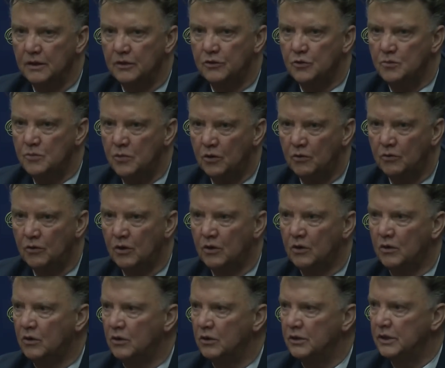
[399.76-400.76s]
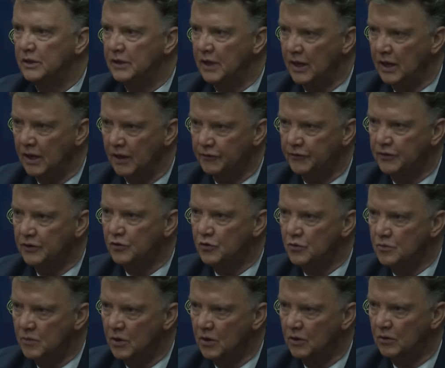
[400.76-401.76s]
tomorrow or the day after
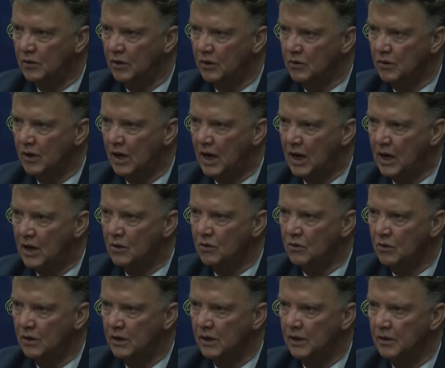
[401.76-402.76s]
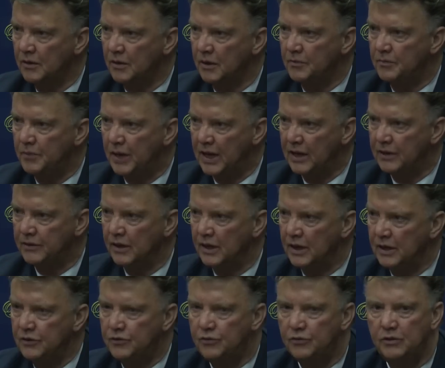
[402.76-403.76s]
tomorrow how bad the
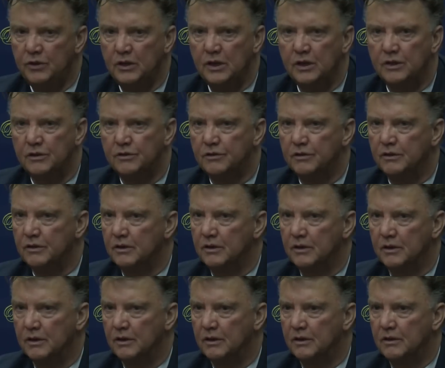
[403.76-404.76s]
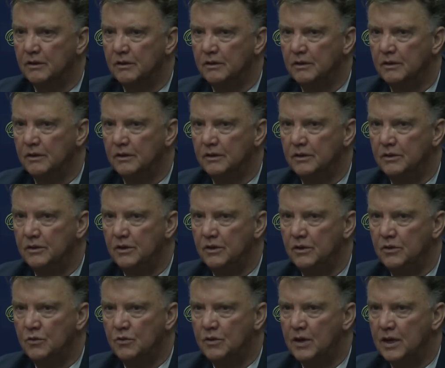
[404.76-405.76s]
injury is.
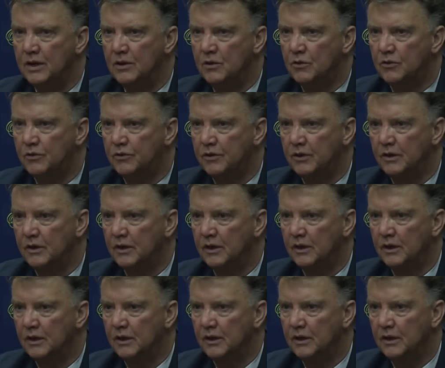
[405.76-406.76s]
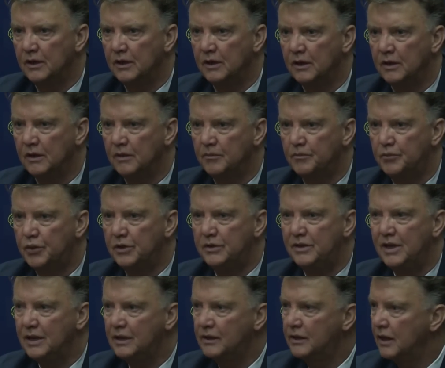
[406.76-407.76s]
You cannot
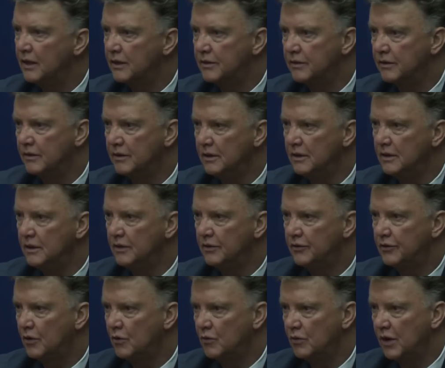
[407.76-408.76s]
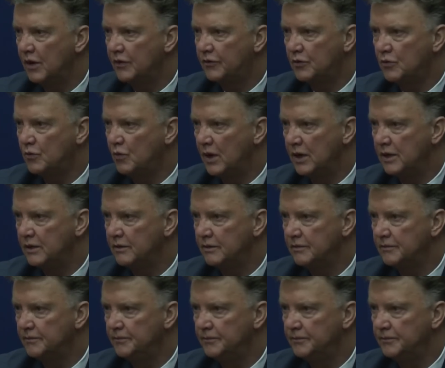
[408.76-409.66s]
predict that, so we have to wait.